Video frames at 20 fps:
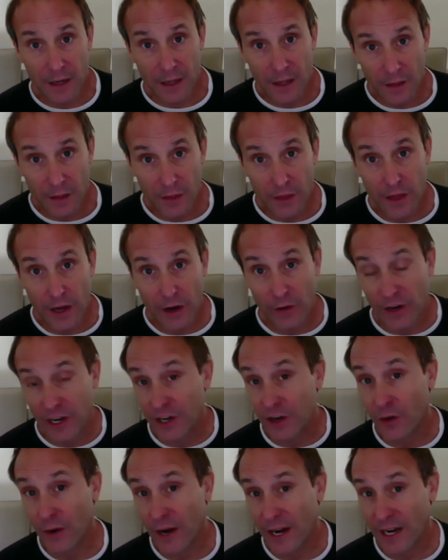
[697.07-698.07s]
they're
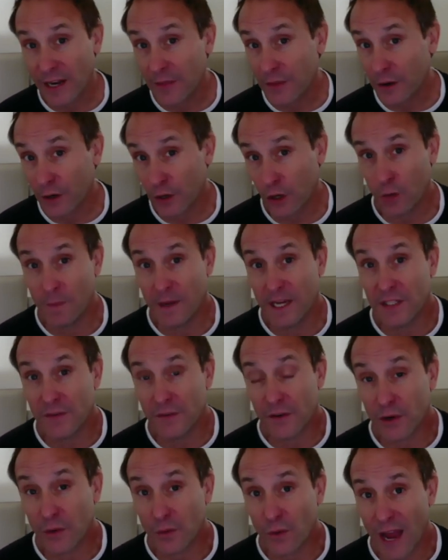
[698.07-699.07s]
iterating their code base
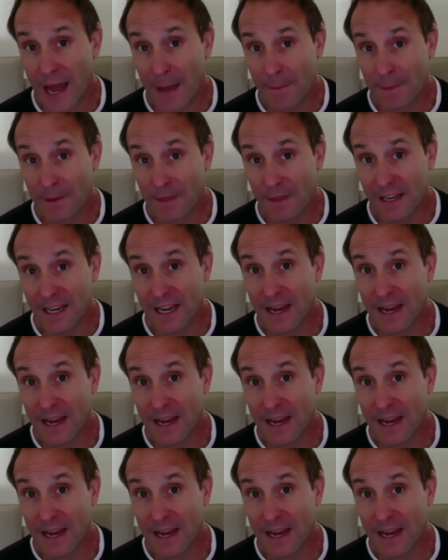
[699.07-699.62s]
very rapidly,